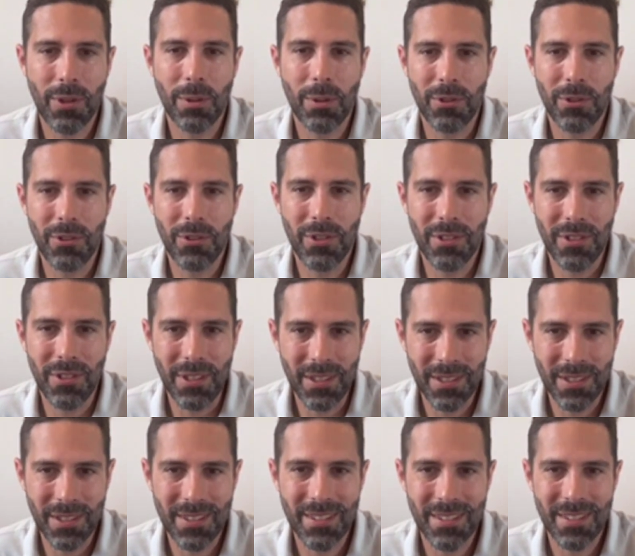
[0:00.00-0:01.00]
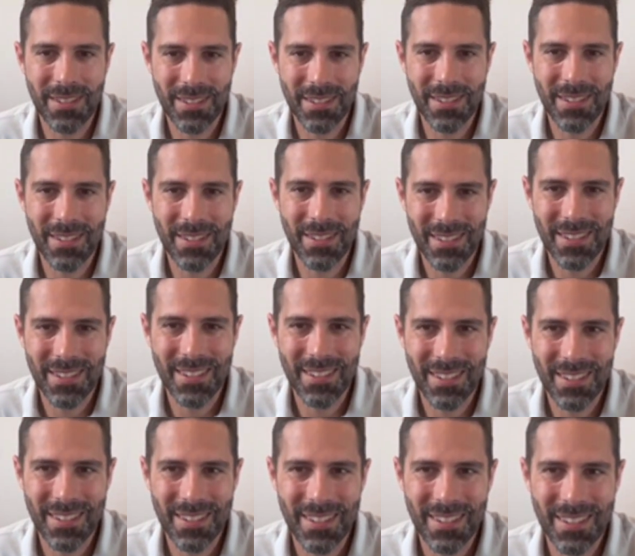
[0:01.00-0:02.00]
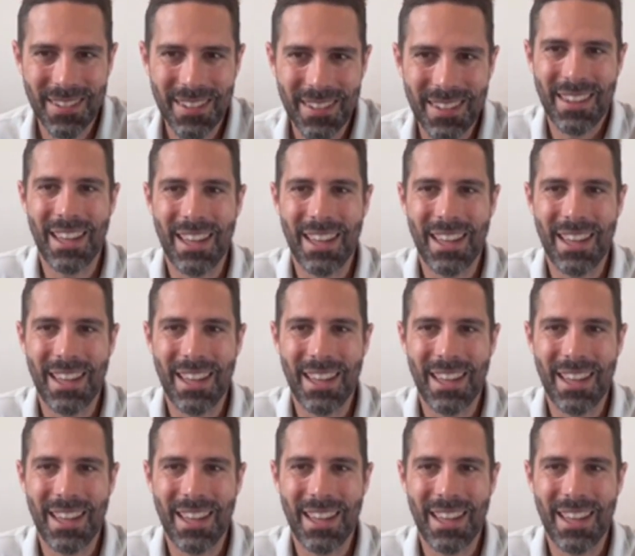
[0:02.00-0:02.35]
Let's stay in touch and wish you all the best. Thanks.